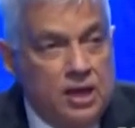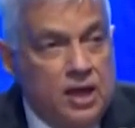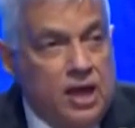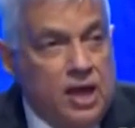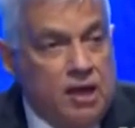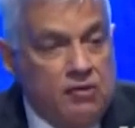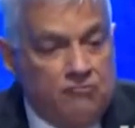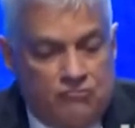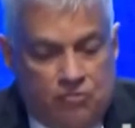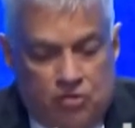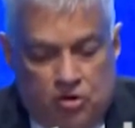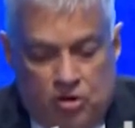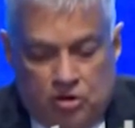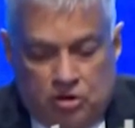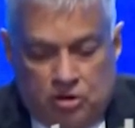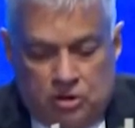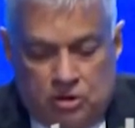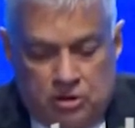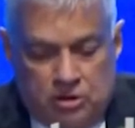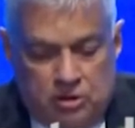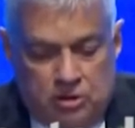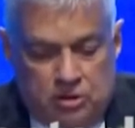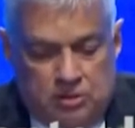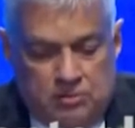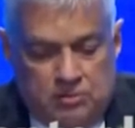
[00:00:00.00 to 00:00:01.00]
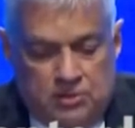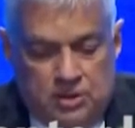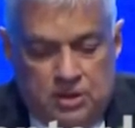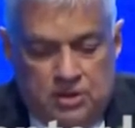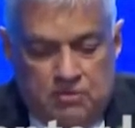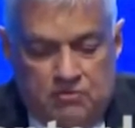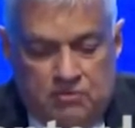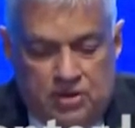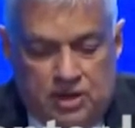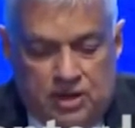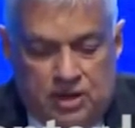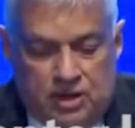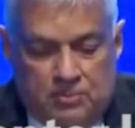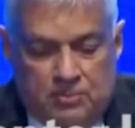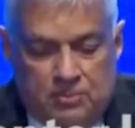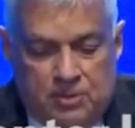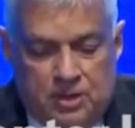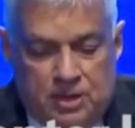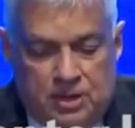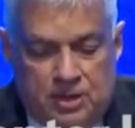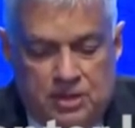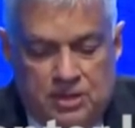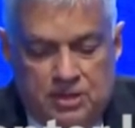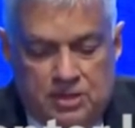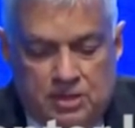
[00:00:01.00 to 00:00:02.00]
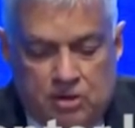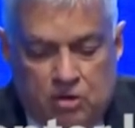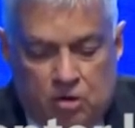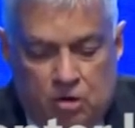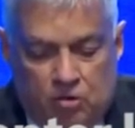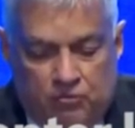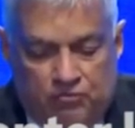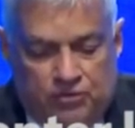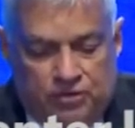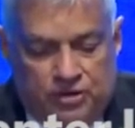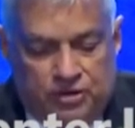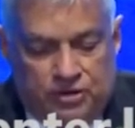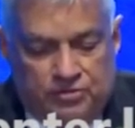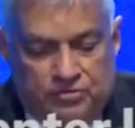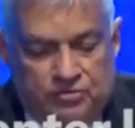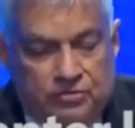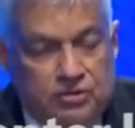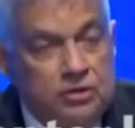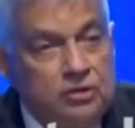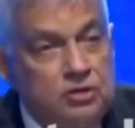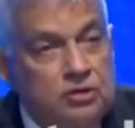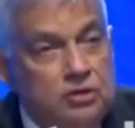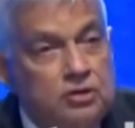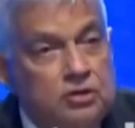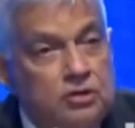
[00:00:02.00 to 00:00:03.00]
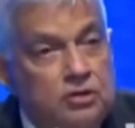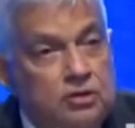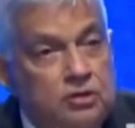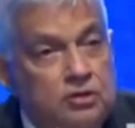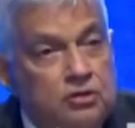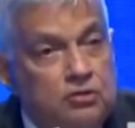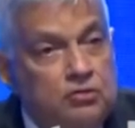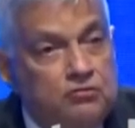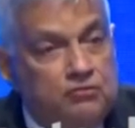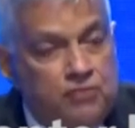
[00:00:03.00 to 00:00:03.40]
have not been available in the coffers to